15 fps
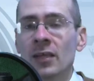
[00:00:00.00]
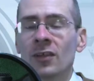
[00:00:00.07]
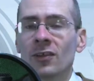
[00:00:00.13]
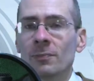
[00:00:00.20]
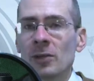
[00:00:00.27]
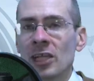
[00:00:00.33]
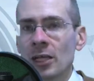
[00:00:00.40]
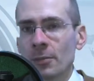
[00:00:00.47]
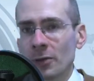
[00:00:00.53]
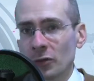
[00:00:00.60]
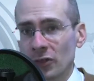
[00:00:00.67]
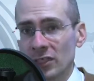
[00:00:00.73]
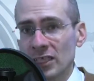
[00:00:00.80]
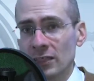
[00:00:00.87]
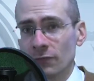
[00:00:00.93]
Speaking about
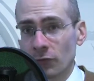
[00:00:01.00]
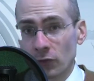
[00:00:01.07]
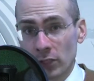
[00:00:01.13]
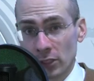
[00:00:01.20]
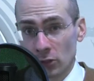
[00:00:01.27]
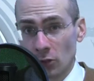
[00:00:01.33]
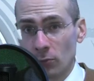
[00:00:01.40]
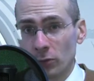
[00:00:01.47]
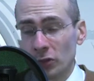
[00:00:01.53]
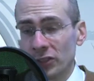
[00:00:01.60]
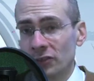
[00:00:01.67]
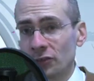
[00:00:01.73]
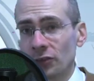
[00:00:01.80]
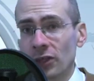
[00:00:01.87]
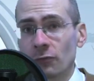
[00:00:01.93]
the need for a global
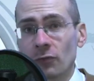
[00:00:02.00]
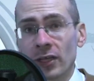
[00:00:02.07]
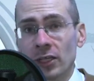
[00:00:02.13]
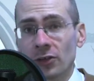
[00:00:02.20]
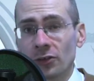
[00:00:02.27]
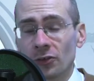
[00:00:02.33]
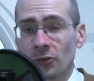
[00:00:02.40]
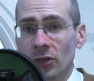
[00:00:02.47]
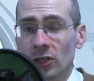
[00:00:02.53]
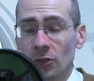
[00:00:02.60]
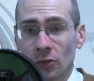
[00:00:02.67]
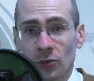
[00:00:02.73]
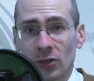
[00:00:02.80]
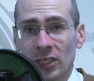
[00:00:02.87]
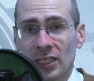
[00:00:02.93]
internet regulatory
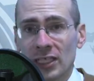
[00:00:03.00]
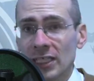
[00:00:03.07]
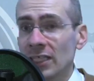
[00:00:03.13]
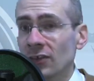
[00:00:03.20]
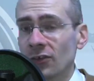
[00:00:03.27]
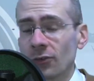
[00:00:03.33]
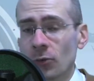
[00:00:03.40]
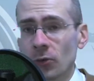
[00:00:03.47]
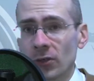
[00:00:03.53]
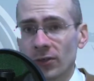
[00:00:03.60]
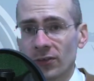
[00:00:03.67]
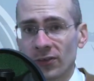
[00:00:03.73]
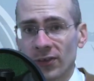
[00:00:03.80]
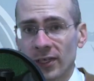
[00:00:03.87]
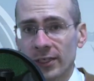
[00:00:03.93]
authority, he is quoted
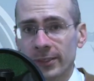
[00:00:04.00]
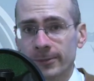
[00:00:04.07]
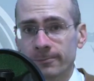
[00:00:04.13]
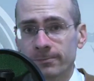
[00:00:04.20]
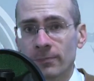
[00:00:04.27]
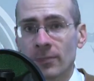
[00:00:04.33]
as saying,